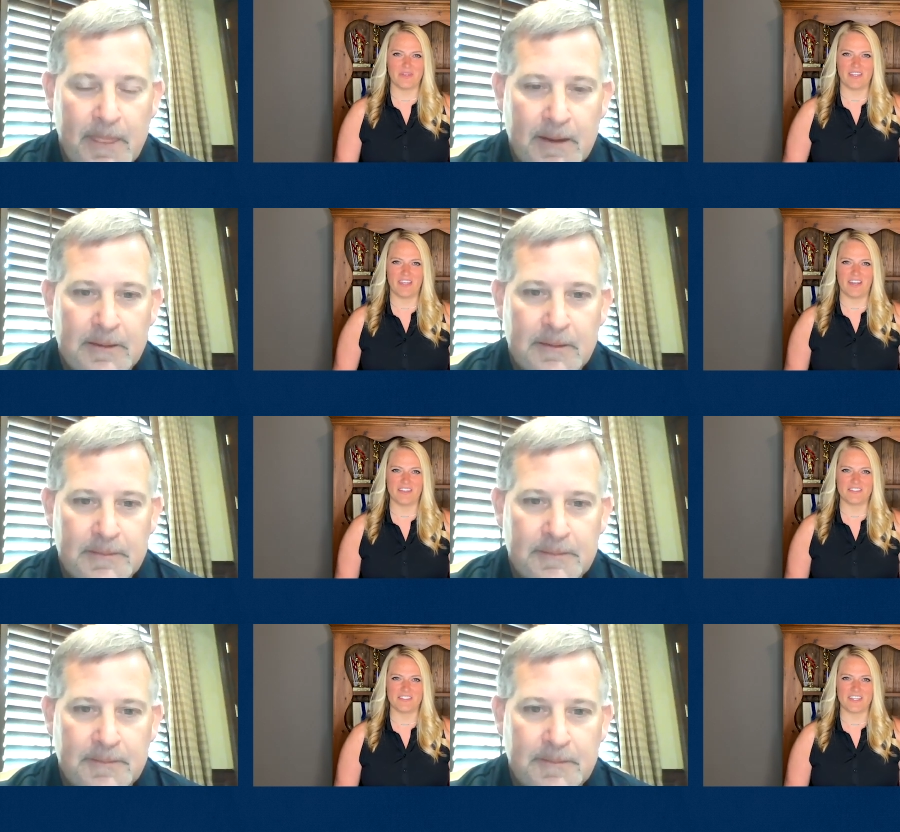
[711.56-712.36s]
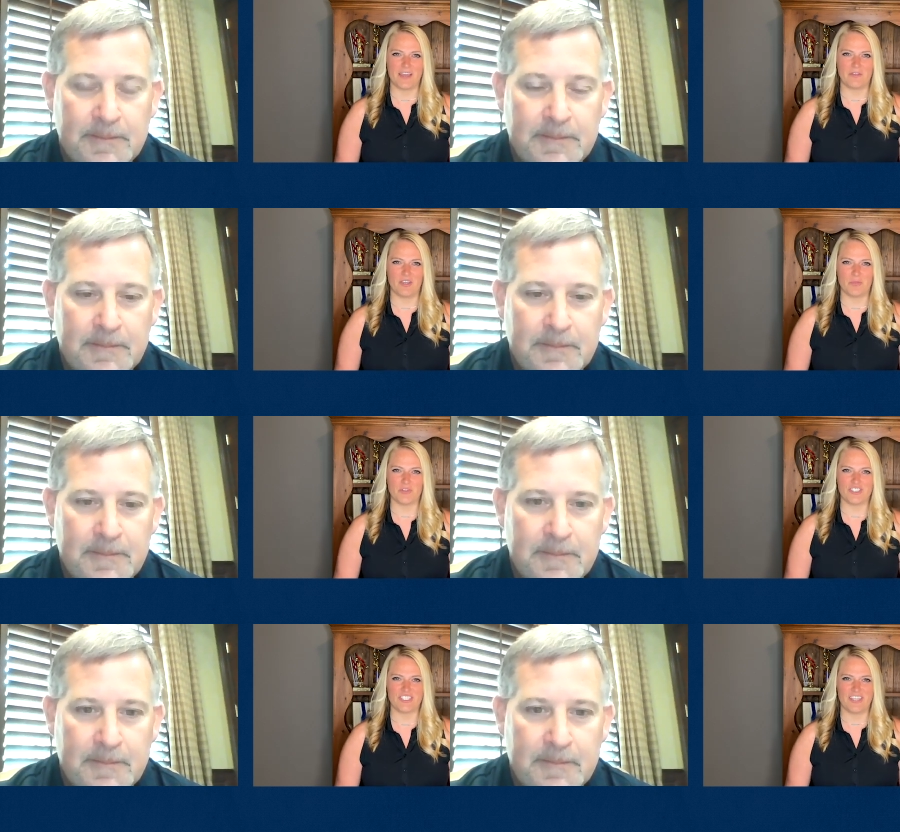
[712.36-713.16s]
Speaker 1: but again, it's a time to
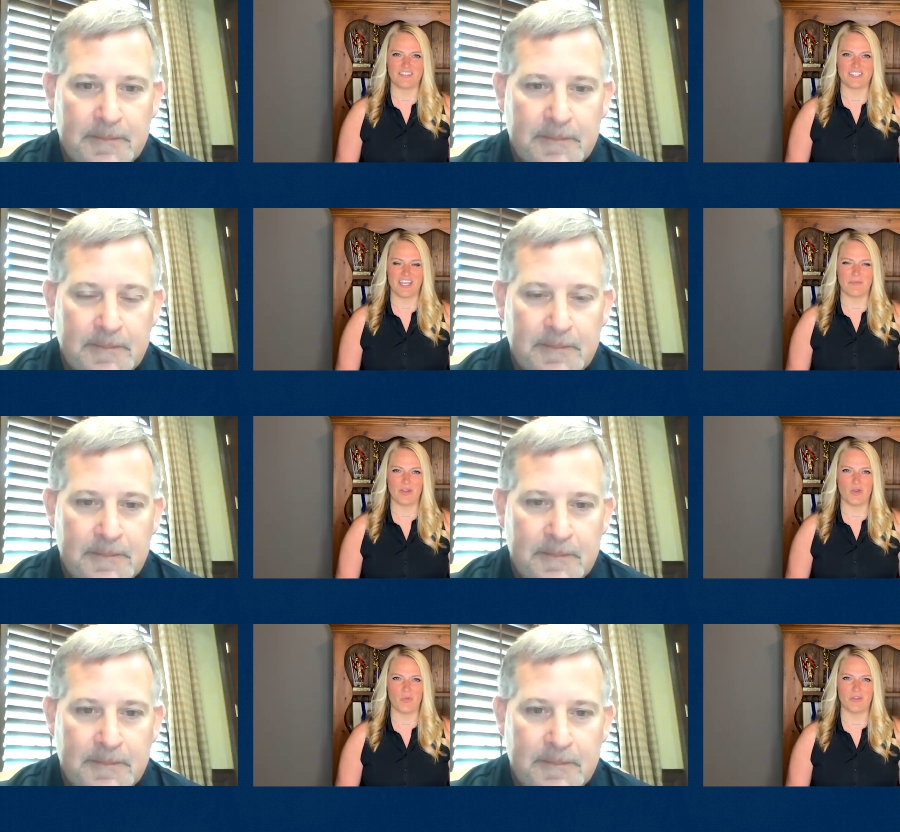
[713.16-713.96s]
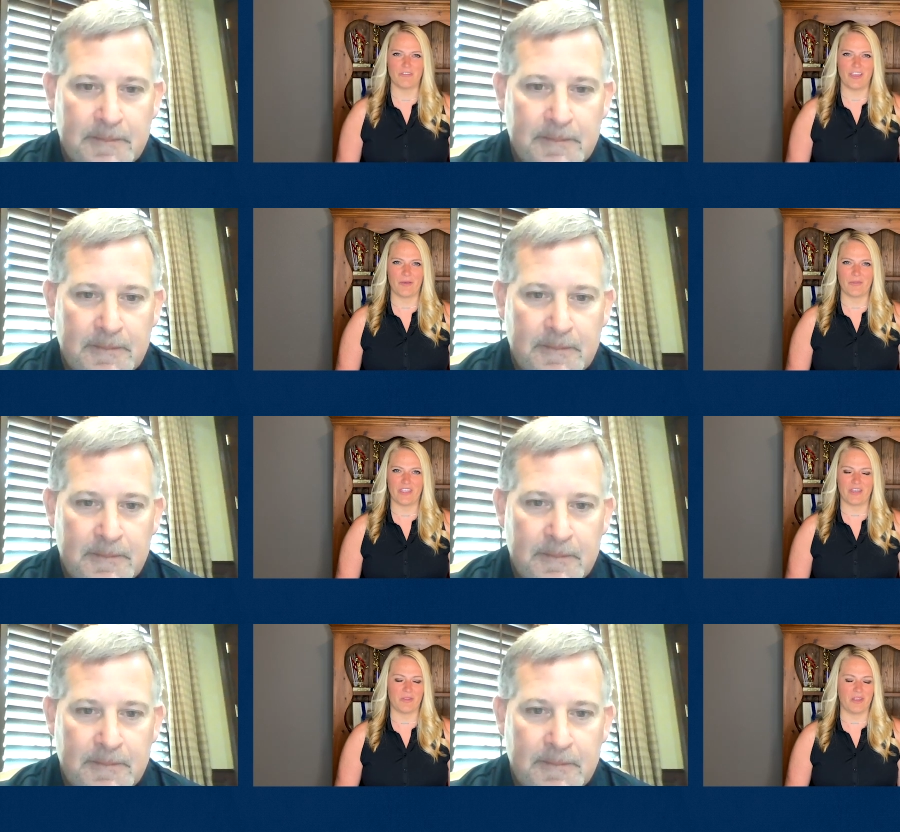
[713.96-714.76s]
appreciate the time at home with
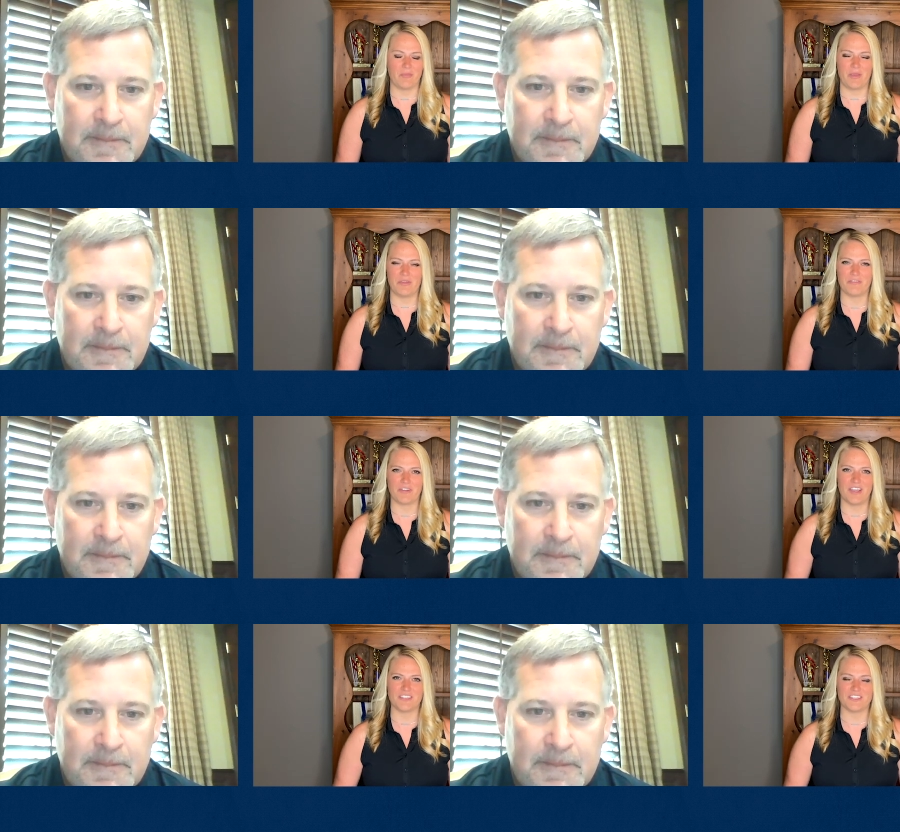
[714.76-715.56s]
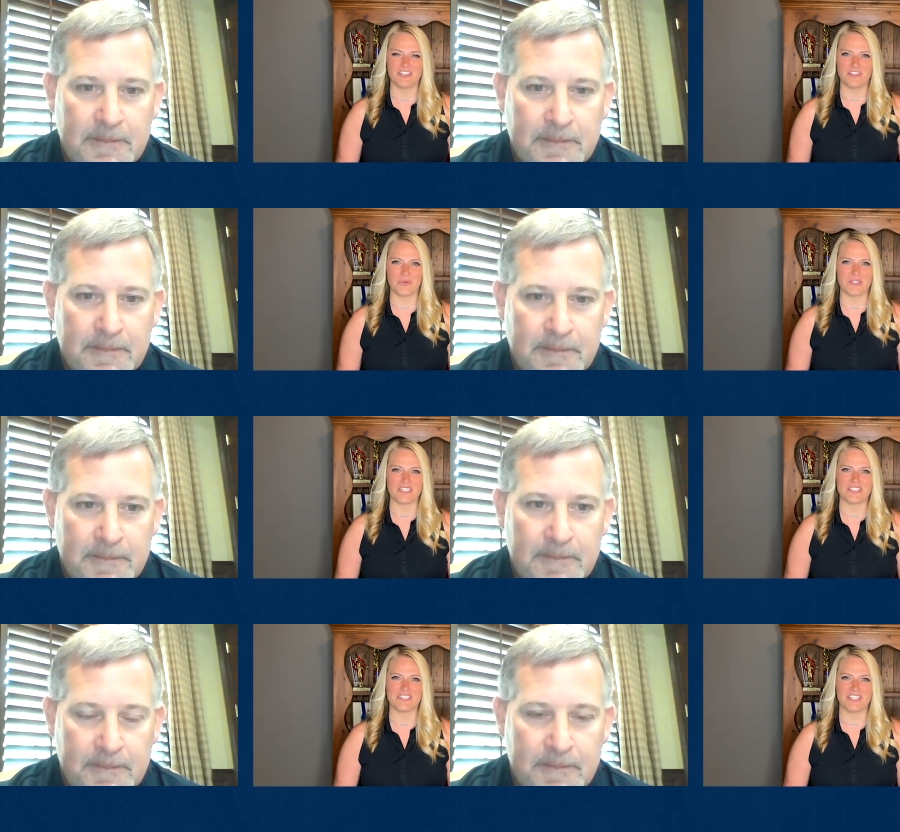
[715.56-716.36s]
family and, and maybe friends that you don't
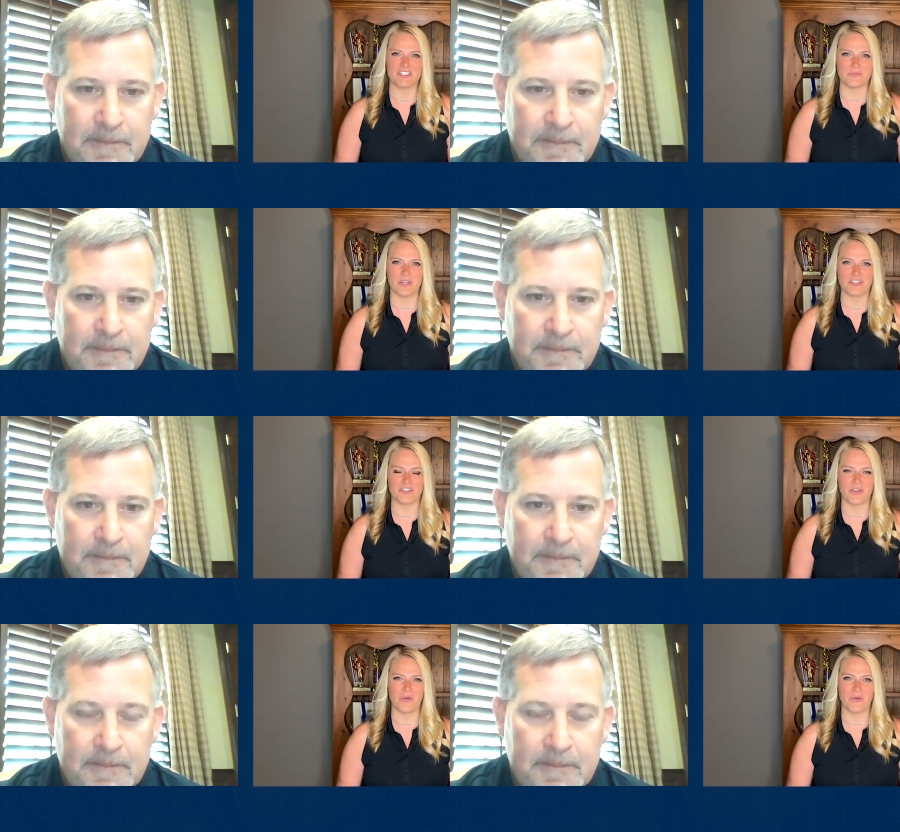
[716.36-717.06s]
get to see as much.